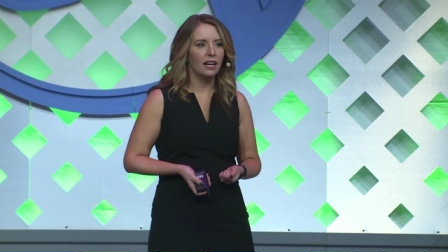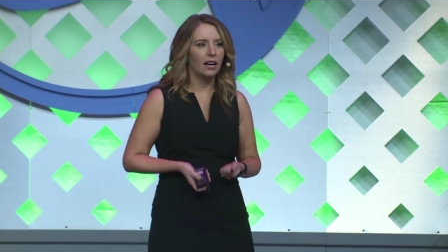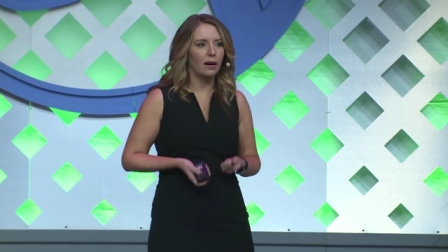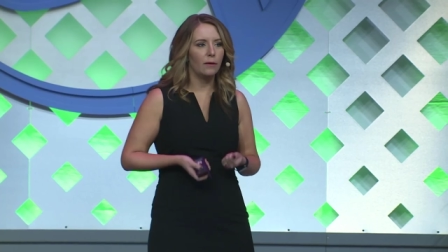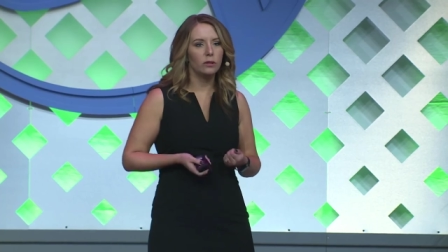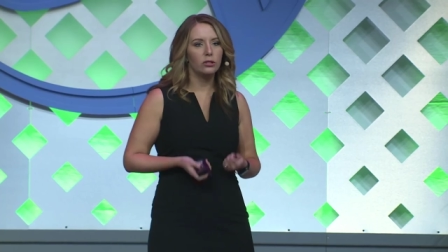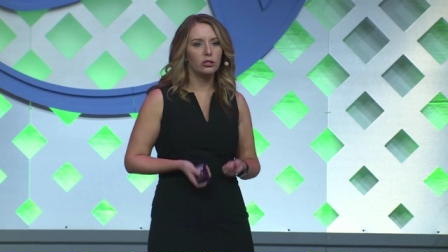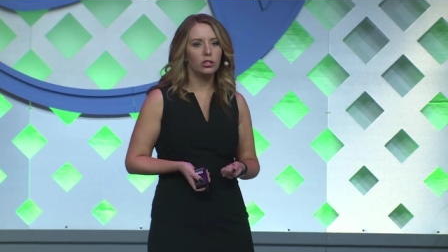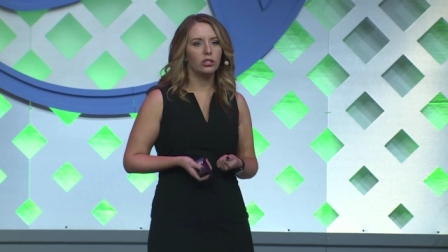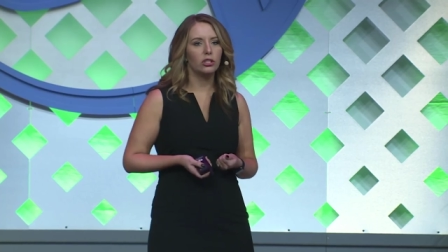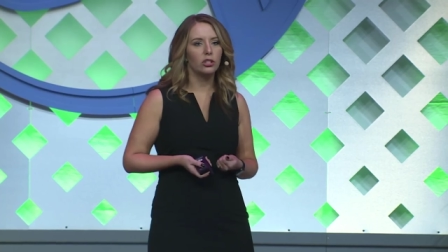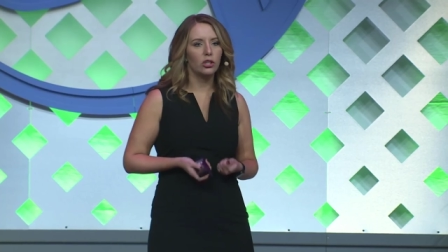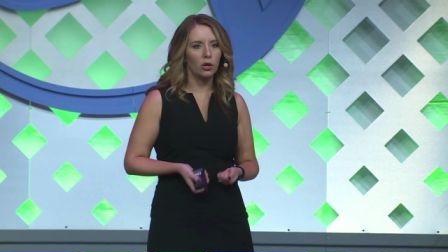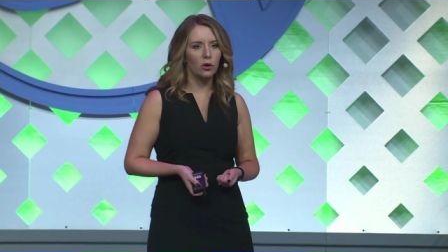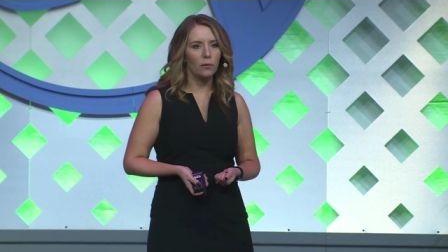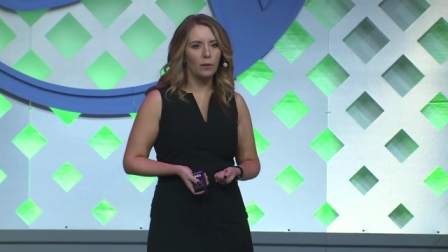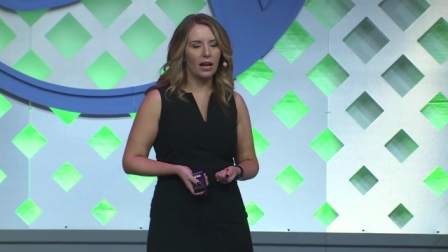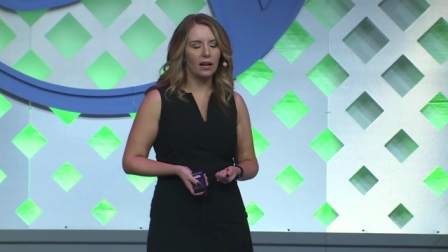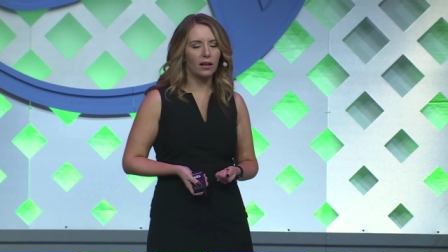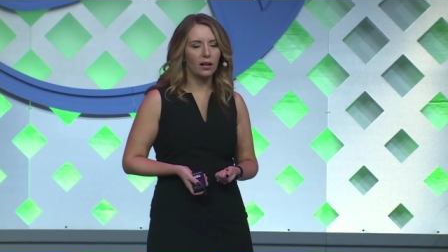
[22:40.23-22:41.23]
I want you to go
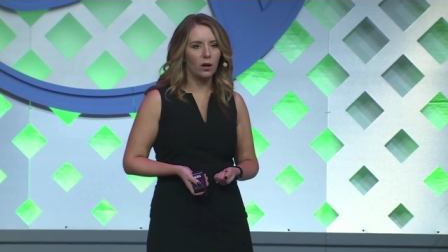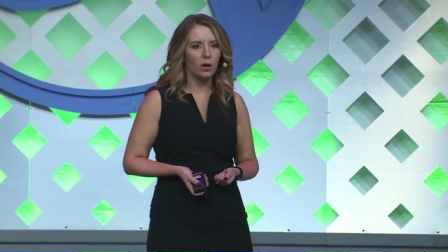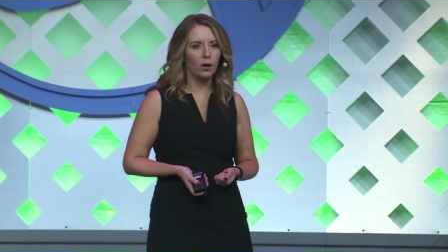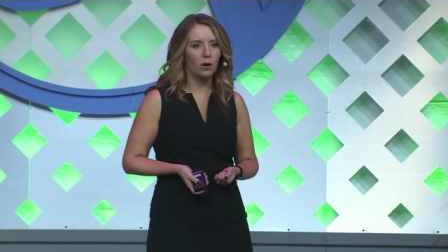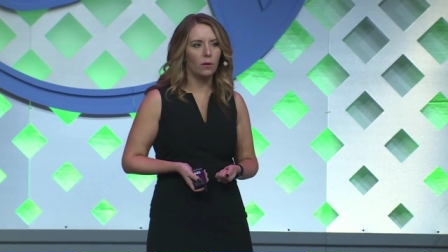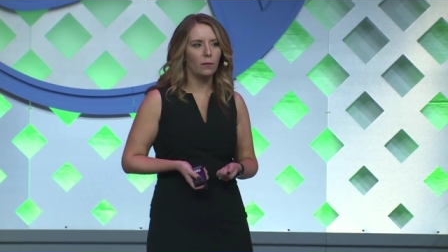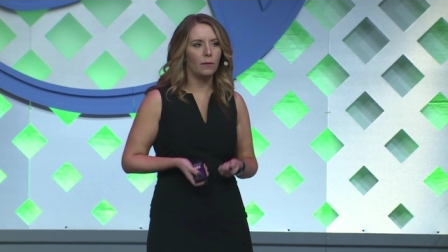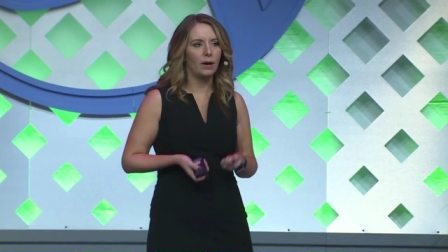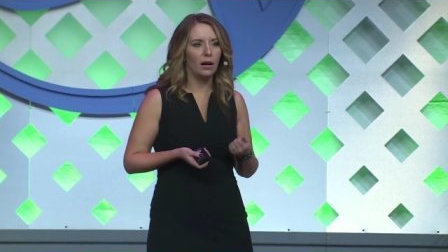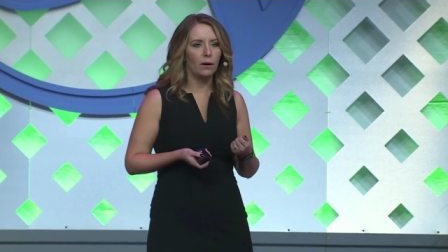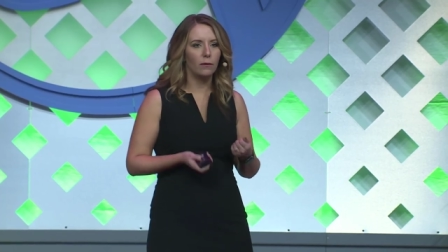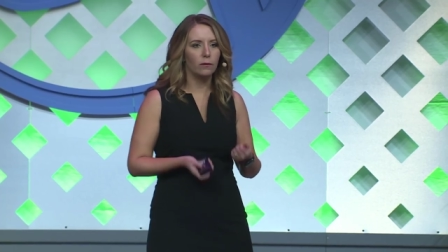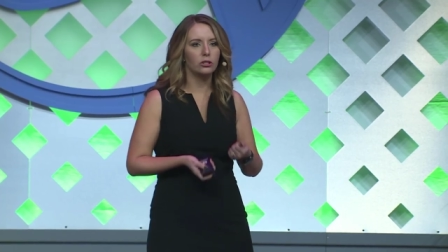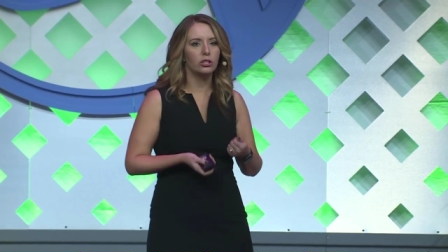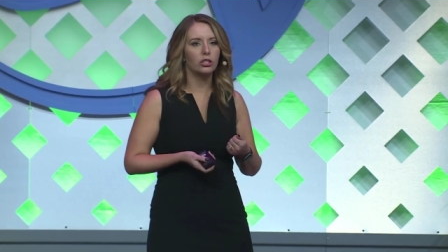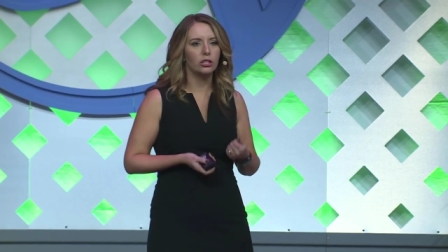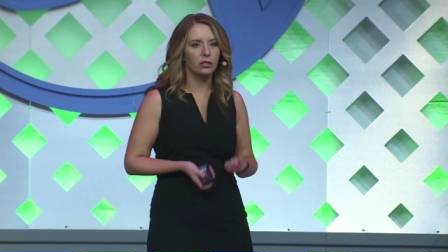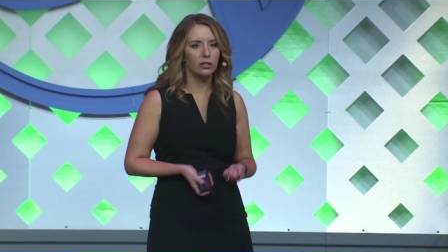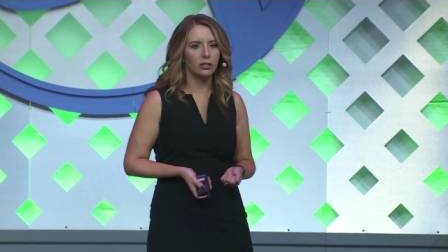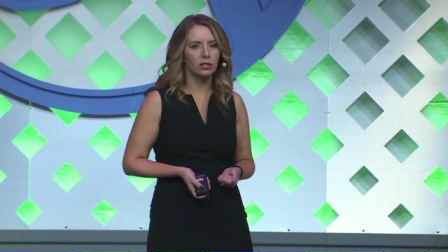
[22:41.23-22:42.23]
back home and I
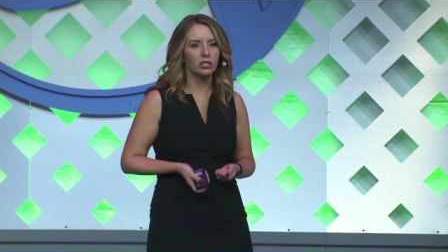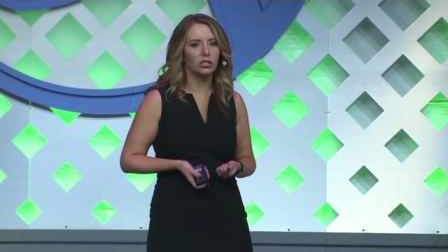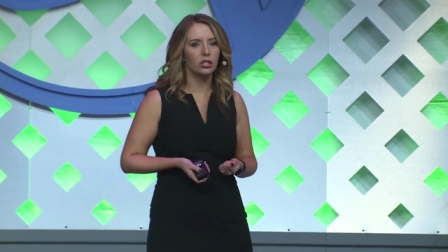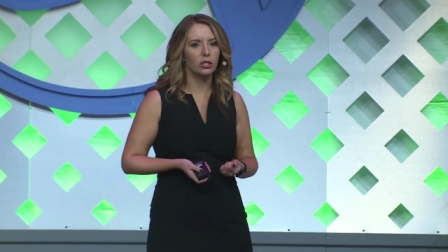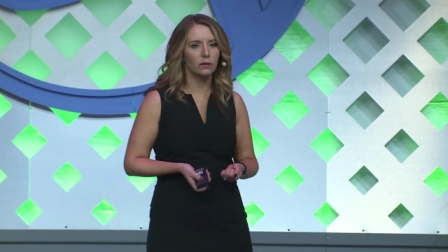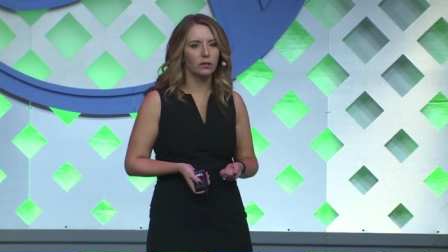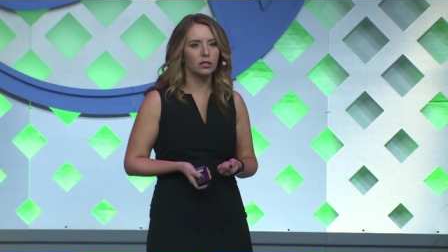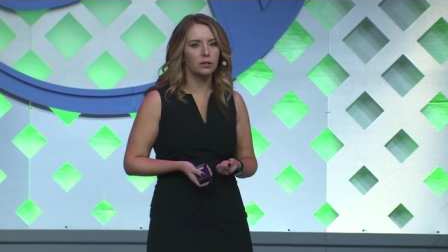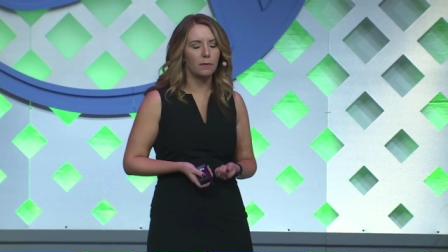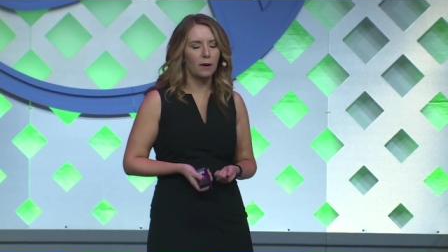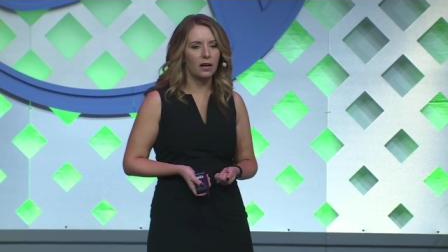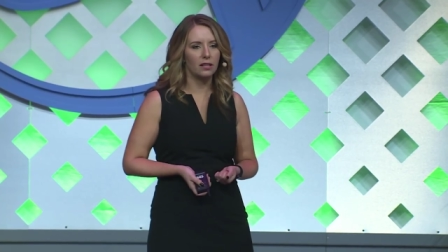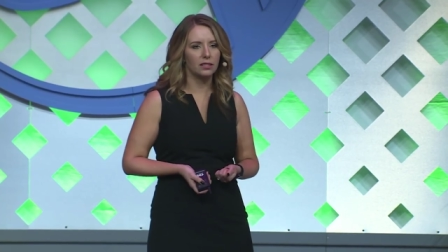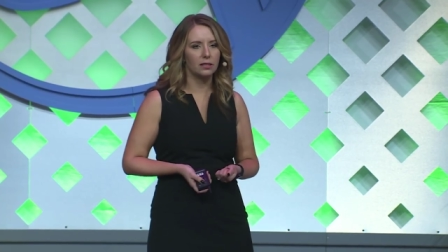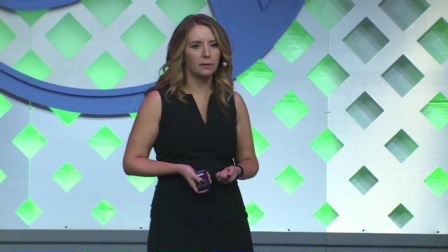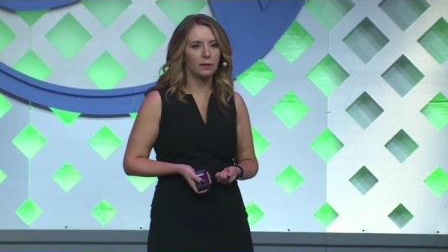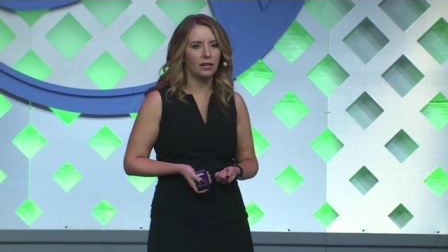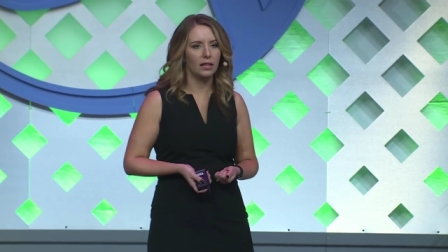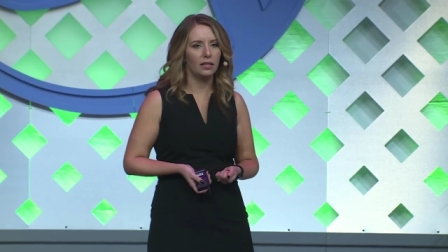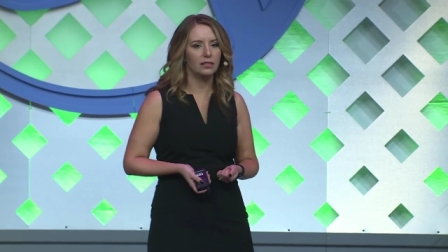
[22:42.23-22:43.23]
want you to look at your response
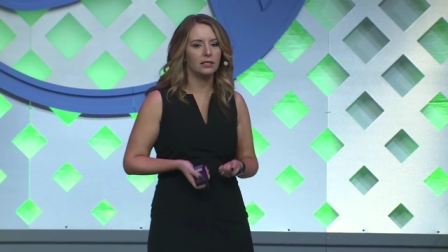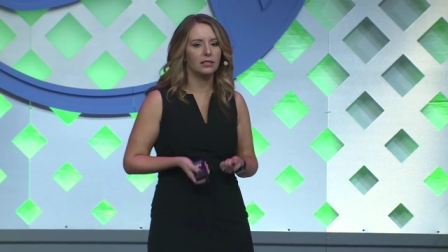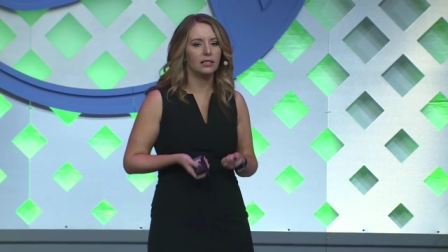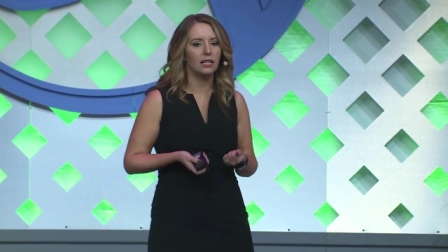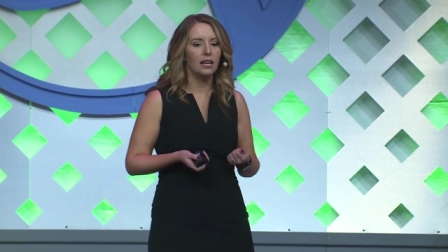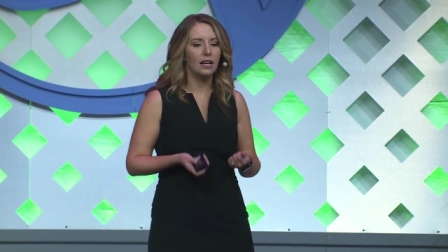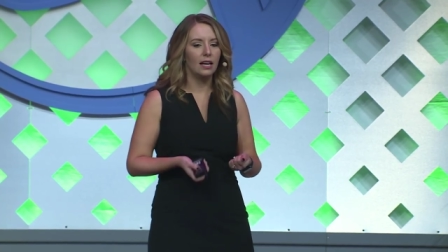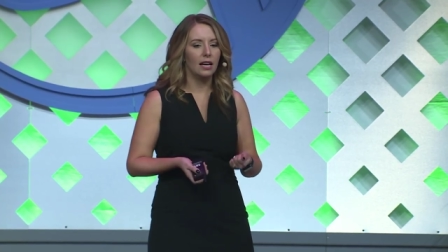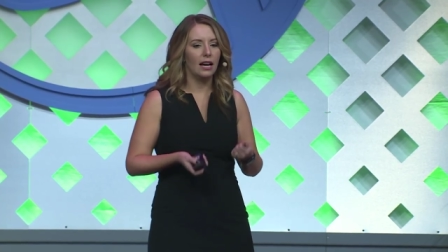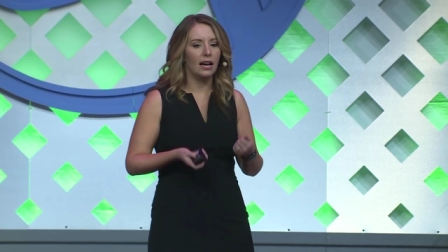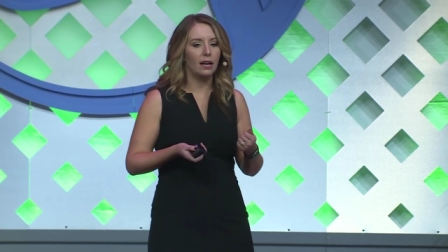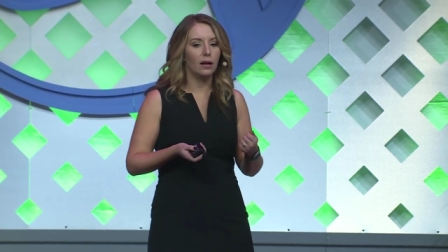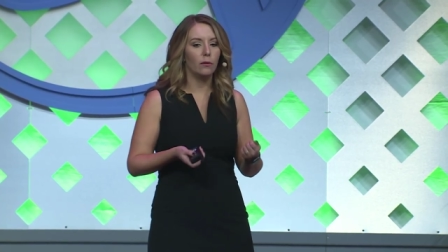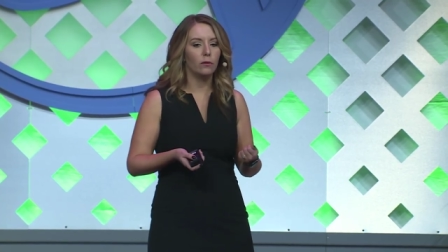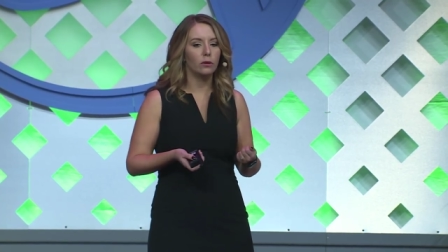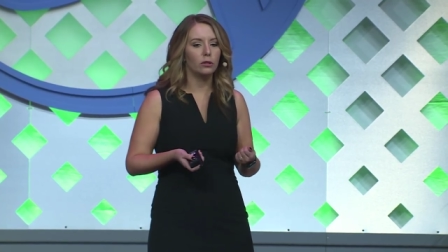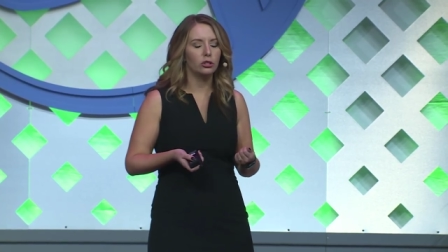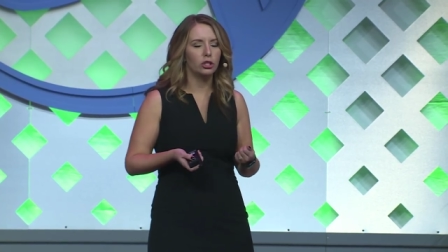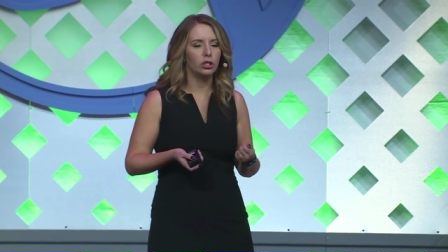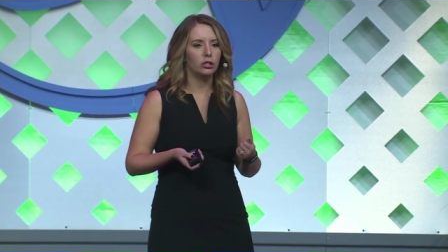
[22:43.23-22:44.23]
plans and I
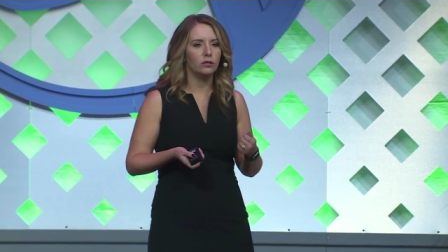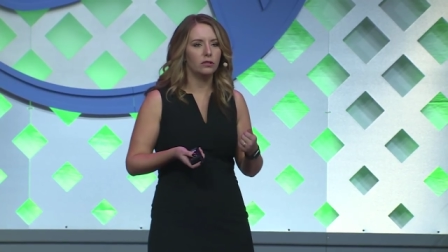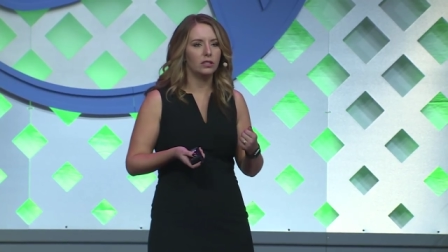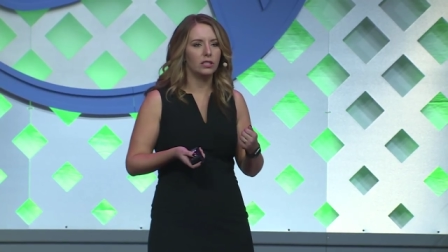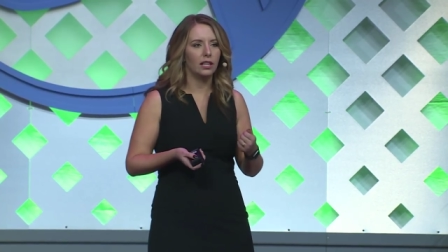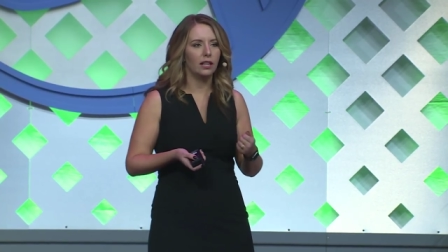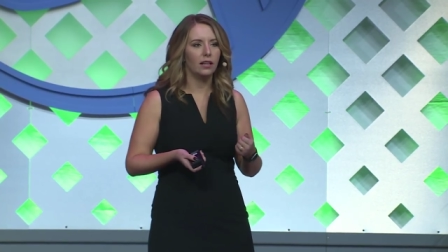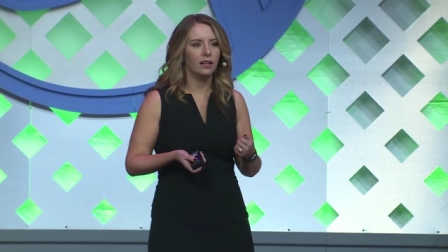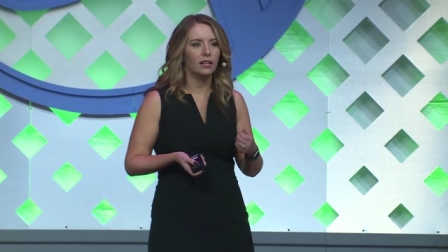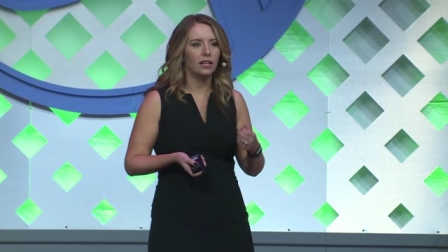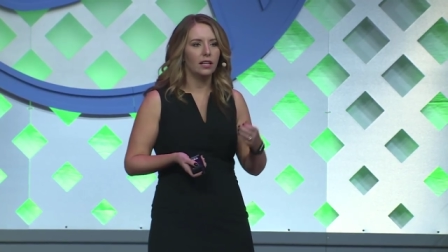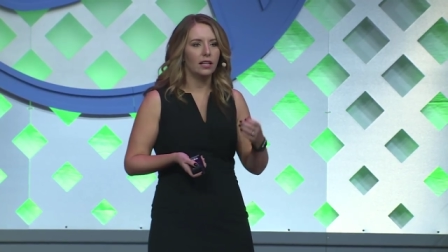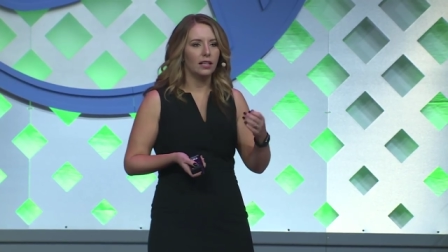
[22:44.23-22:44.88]
want you to